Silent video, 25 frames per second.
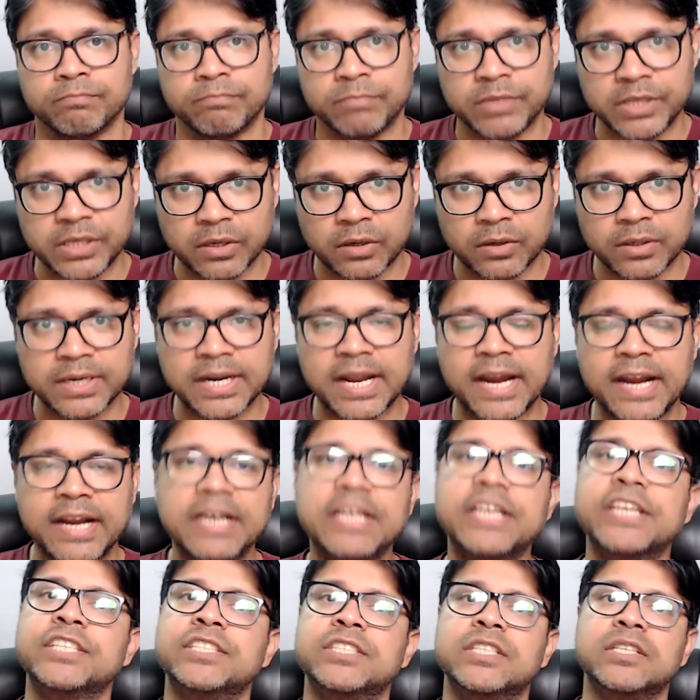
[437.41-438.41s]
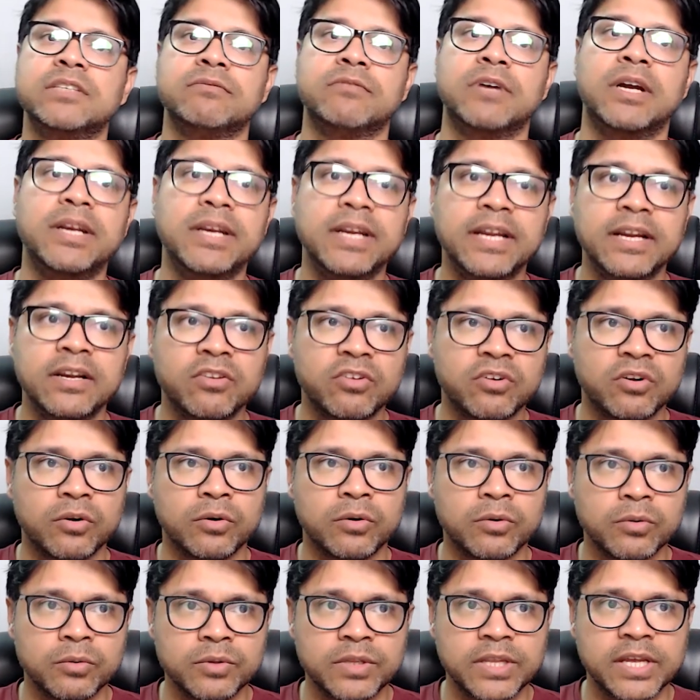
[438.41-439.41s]
Beyond ideation, one needs
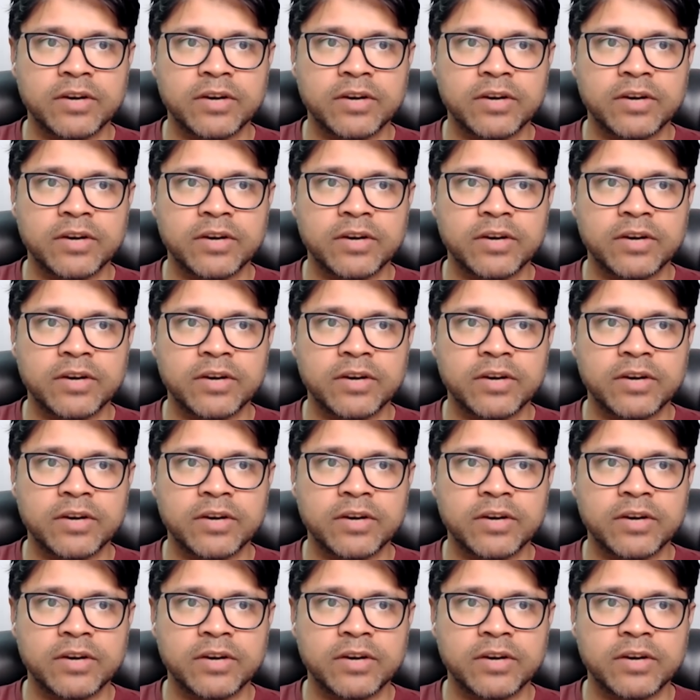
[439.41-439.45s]
to do